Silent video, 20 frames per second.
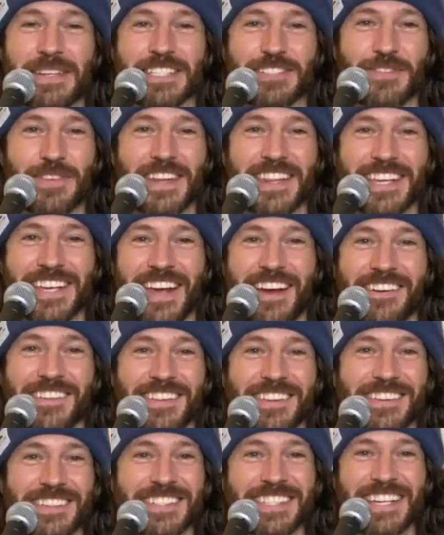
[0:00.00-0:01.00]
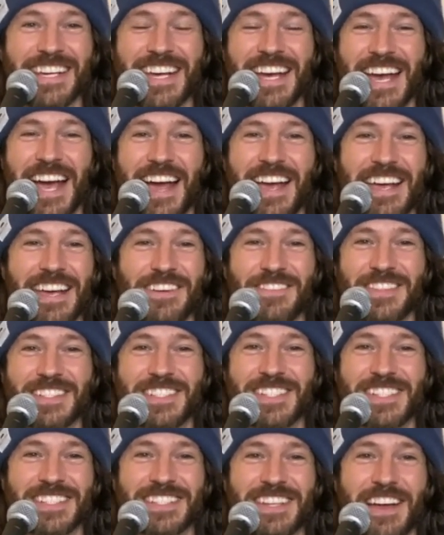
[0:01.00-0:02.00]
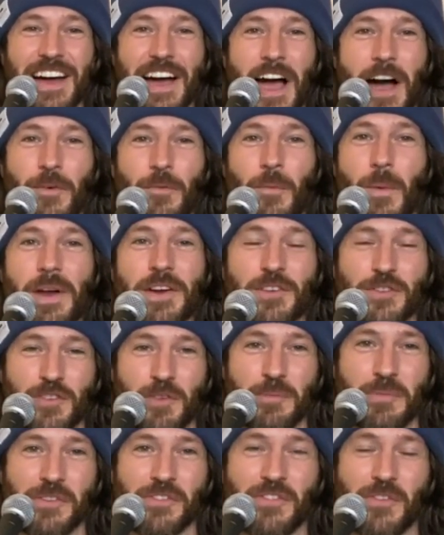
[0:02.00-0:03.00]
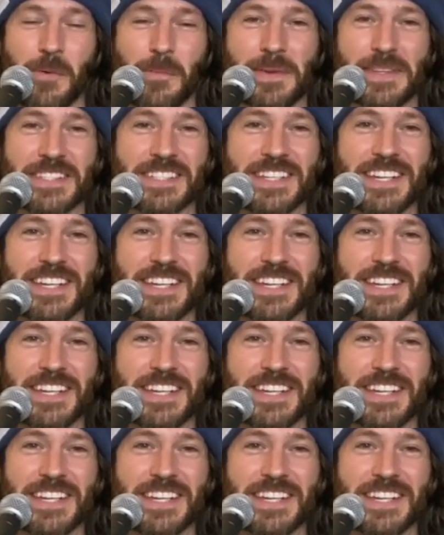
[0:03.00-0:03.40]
As one of the carolers, it was just a wonderful performance.